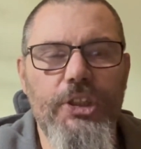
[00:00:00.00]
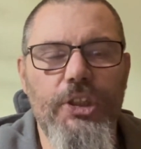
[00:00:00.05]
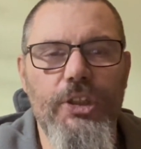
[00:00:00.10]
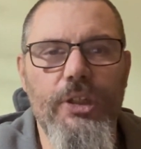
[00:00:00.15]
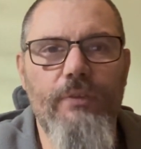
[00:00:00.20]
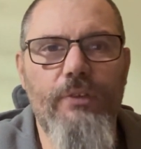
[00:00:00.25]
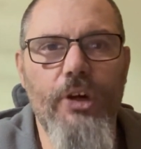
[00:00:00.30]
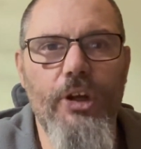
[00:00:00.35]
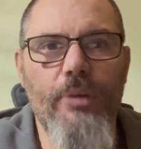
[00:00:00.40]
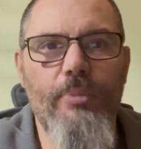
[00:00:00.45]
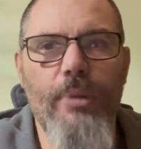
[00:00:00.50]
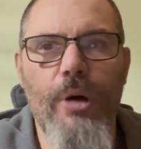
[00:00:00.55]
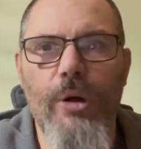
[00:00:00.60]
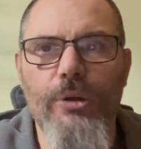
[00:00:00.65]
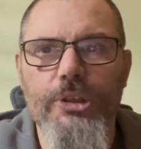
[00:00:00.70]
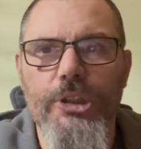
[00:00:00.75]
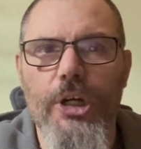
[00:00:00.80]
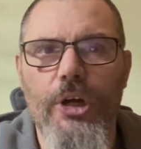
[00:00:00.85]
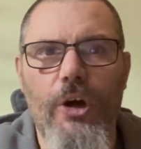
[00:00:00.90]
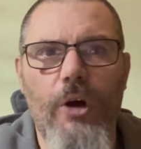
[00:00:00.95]
or you've got a
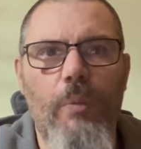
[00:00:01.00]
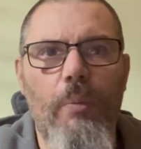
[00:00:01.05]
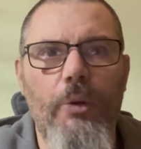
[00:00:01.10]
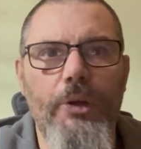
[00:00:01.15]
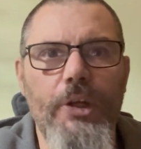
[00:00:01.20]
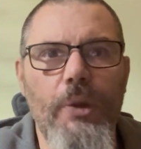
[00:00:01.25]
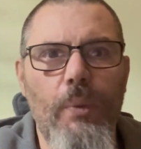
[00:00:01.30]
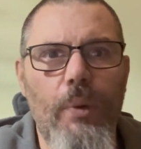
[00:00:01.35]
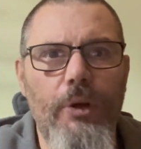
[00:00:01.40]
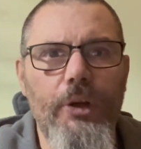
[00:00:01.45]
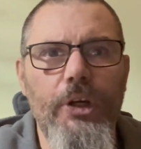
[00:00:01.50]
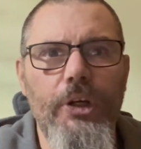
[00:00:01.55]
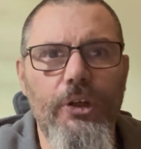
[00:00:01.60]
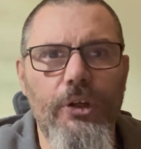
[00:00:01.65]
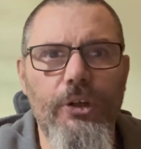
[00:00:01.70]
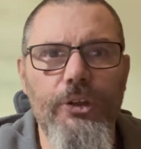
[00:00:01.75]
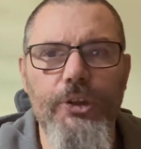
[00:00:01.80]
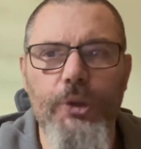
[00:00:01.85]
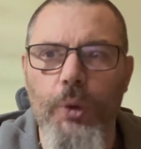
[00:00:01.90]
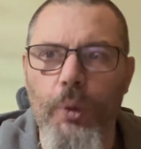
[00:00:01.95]
motorhome and you want to
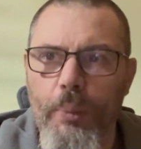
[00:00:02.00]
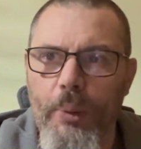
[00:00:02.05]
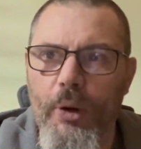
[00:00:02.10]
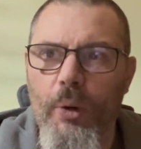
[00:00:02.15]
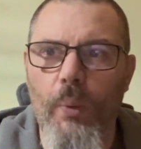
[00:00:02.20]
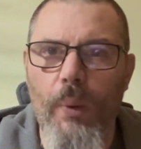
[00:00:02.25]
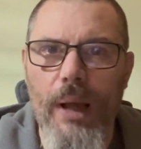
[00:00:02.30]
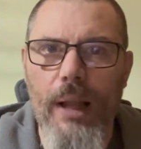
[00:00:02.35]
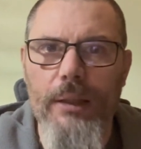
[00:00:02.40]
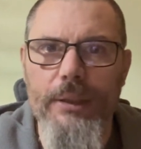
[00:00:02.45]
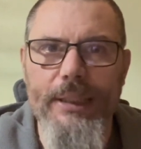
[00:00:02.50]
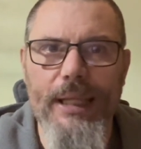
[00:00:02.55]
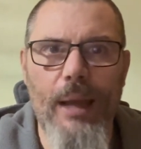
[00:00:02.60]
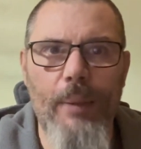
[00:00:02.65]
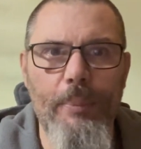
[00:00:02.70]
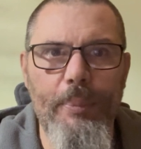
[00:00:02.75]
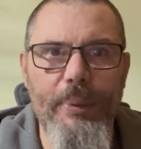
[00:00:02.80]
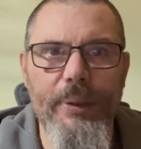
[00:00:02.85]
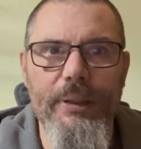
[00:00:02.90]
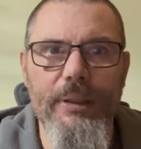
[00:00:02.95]
go and do a bit of wild
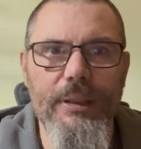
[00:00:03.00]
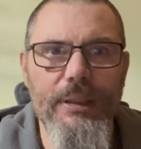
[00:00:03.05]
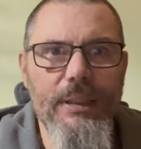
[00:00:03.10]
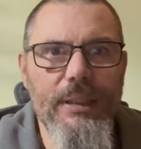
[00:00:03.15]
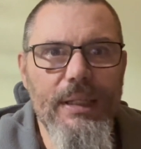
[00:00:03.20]
camping,